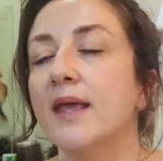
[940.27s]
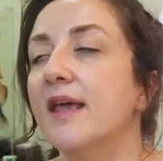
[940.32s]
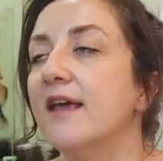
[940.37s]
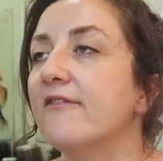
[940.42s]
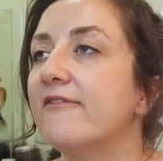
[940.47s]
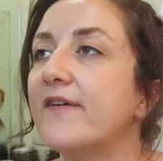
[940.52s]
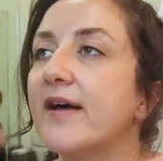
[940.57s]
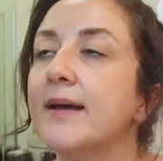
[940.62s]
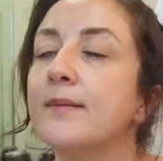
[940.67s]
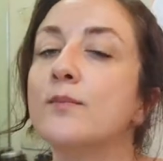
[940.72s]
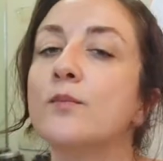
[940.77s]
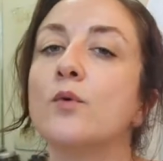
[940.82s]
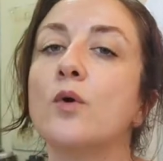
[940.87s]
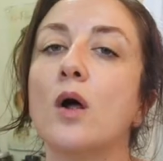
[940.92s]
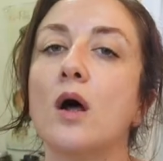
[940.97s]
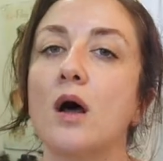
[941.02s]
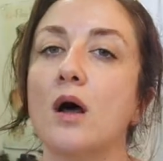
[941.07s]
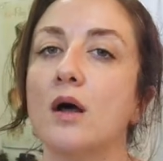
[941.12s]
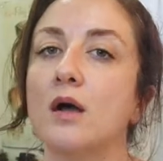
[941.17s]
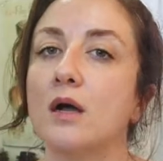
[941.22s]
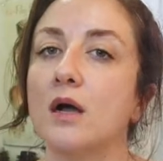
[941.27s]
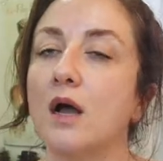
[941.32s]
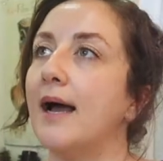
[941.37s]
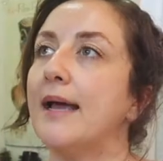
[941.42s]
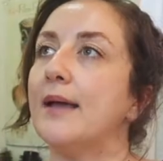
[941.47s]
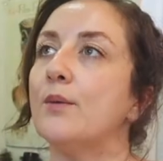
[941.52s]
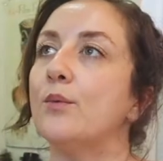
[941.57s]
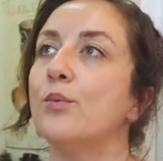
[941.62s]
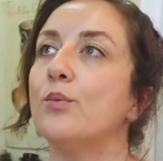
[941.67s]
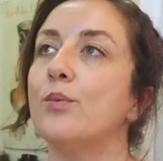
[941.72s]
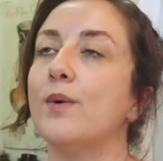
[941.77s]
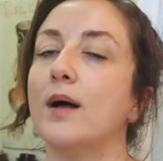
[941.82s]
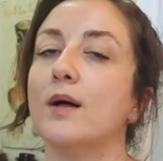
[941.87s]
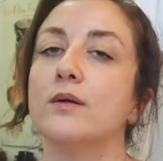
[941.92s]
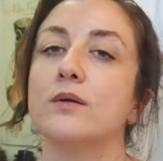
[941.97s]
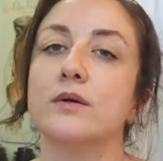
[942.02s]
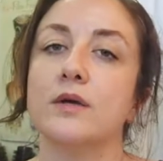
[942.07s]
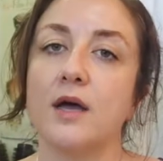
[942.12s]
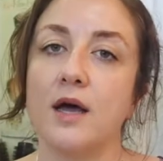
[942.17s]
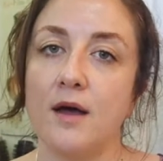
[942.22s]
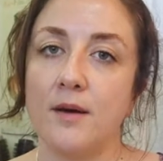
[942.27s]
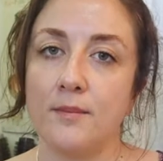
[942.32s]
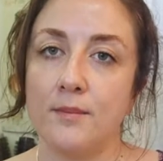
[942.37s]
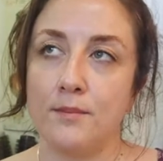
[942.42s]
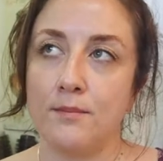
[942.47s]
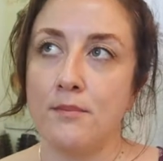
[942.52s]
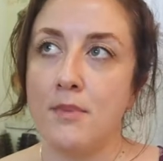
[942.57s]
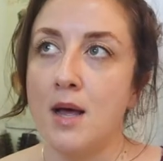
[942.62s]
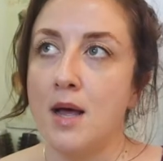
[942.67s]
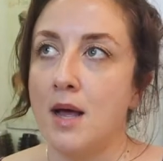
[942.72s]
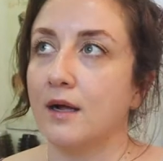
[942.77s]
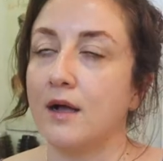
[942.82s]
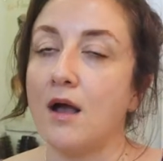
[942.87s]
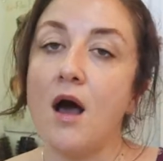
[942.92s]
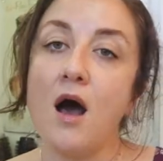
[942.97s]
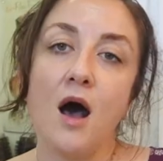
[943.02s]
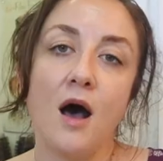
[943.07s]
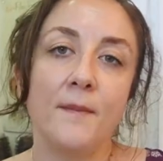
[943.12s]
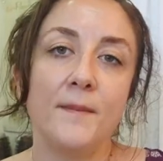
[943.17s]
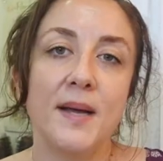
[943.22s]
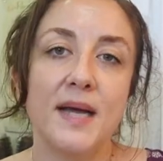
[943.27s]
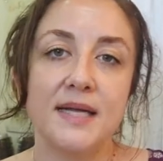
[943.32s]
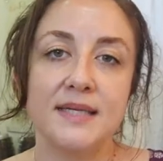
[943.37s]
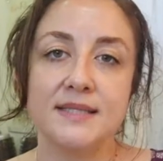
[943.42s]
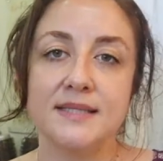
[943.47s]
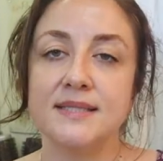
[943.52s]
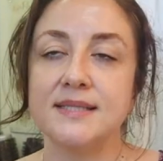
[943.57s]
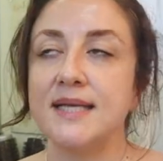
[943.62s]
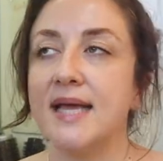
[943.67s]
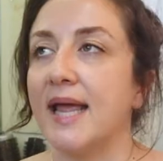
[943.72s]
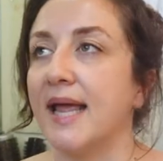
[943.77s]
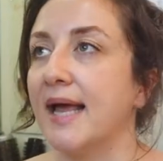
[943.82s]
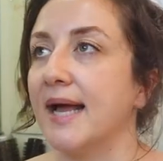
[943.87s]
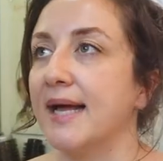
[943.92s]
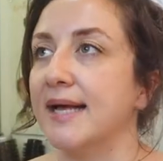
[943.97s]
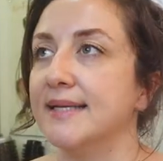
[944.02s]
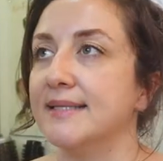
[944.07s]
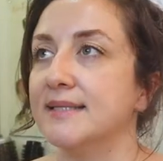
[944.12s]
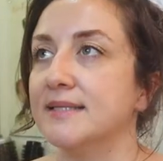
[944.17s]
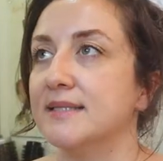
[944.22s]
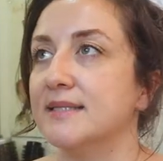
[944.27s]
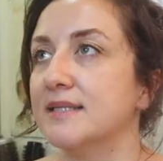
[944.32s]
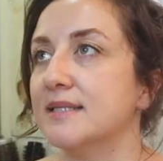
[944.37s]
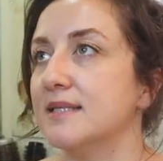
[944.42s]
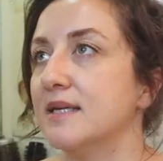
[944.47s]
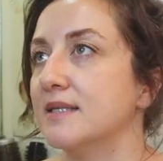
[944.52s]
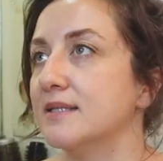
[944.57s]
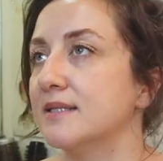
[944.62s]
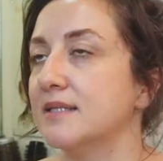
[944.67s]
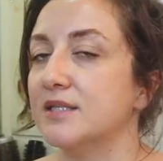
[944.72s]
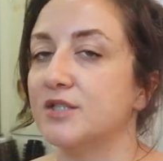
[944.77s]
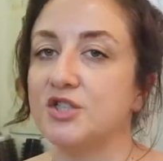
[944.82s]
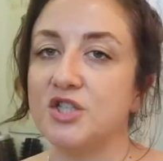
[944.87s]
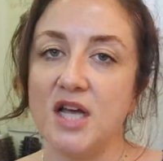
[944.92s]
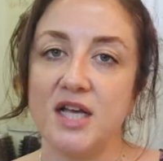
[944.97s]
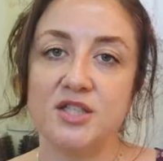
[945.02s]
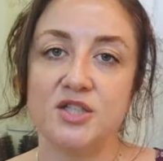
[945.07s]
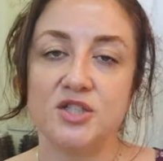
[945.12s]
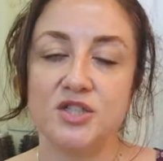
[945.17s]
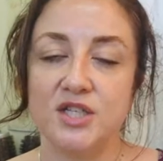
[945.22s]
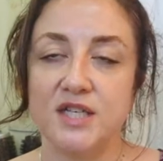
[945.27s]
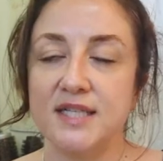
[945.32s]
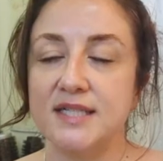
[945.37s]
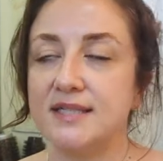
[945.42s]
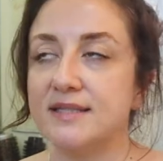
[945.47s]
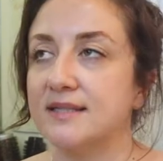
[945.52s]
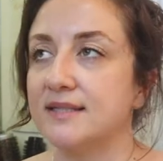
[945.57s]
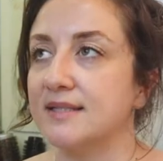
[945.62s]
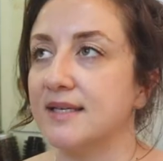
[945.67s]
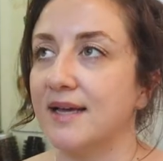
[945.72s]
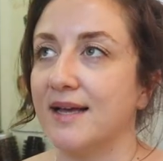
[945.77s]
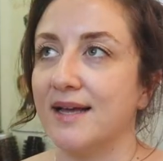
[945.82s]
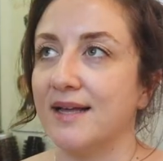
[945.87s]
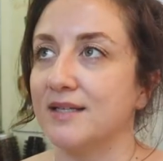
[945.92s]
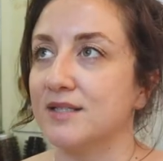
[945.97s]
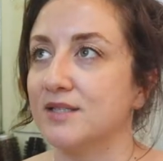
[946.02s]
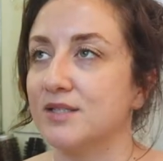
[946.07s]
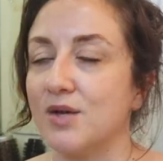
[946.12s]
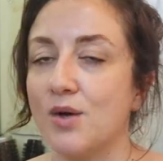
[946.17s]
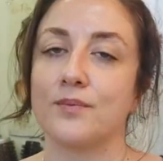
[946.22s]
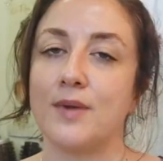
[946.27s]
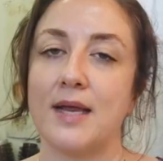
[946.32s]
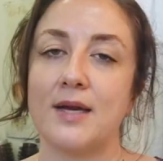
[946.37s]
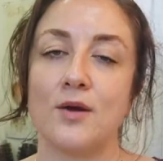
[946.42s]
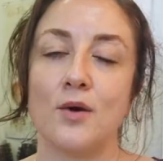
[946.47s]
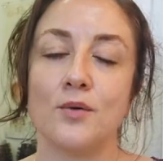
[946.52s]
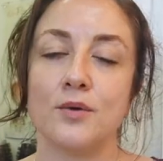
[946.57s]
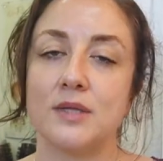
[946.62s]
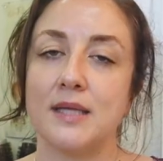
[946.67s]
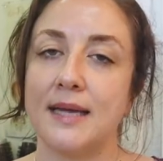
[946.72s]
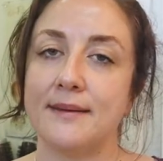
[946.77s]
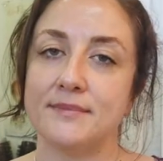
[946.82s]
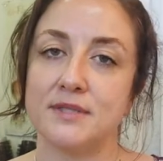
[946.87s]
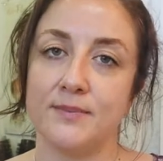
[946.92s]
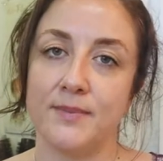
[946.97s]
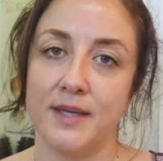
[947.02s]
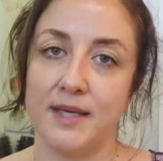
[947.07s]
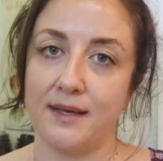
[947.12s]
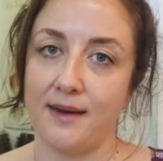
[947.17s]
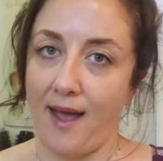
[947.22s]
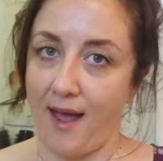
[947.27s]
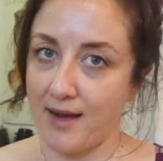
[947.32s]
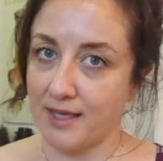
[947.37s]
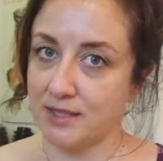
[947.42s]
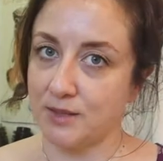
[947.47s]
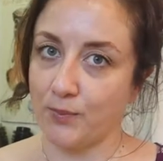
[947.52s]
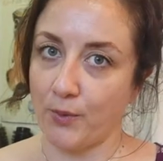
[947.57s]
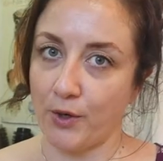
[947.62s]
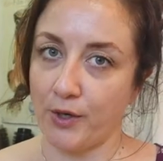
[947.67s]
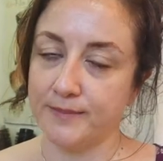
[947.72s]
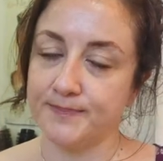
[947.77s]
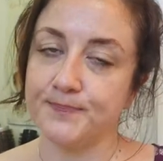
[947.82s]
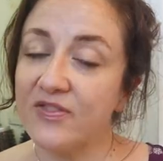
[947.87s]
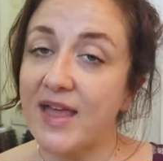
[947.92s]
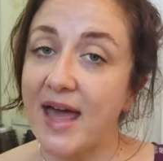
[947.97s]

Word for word: If I'm wrong, I welcome comments and suggestions and I don't claim to be an expert.